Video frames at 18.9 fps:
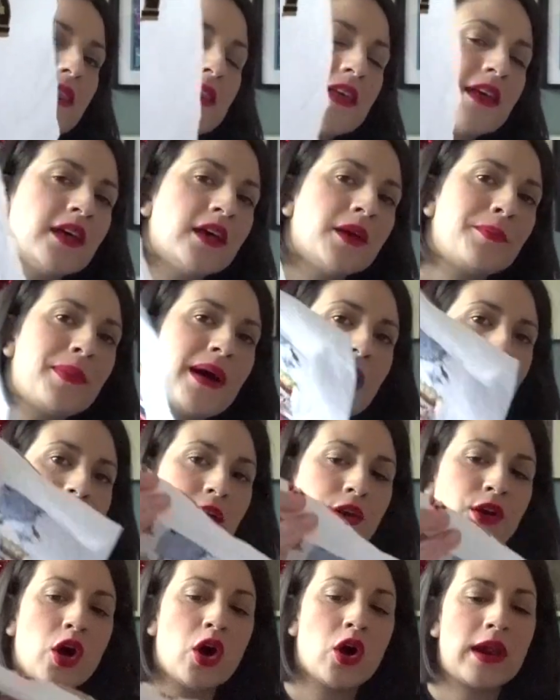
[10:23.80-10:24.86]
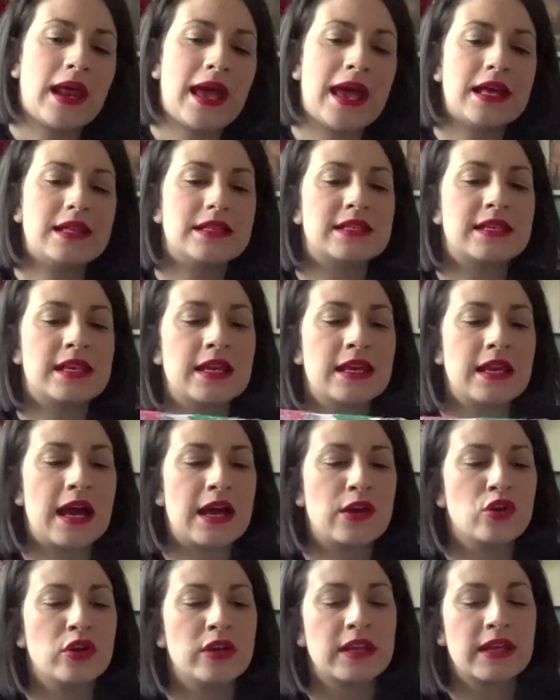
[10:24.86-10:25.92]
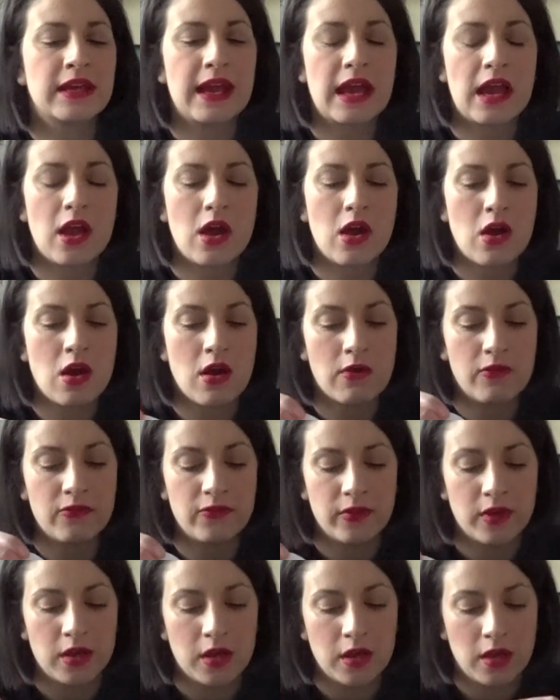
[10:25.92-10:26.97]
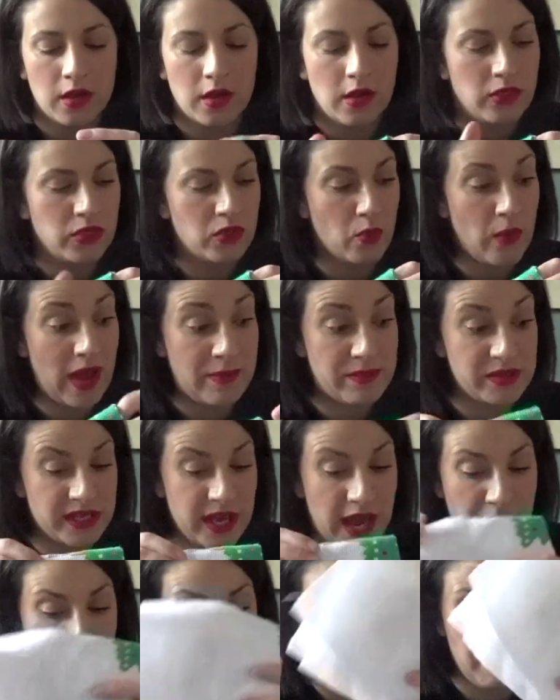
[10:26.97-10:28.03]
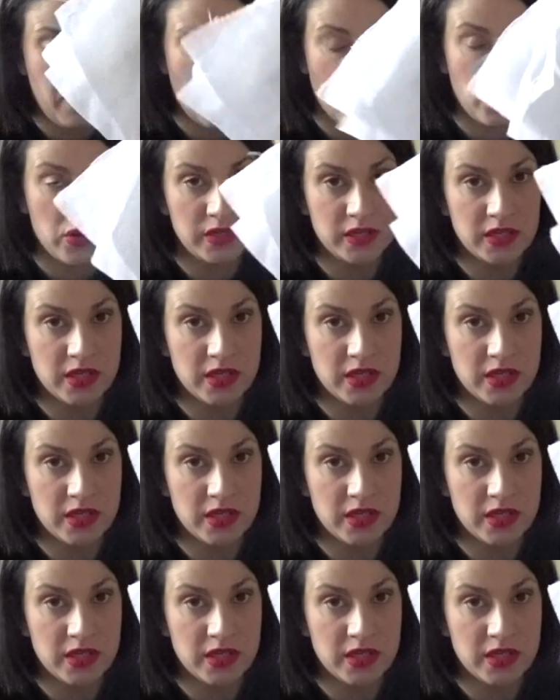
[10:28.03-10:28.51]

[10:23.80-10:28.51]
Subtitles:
the pattern on Etsy. I know you can get it off the website, but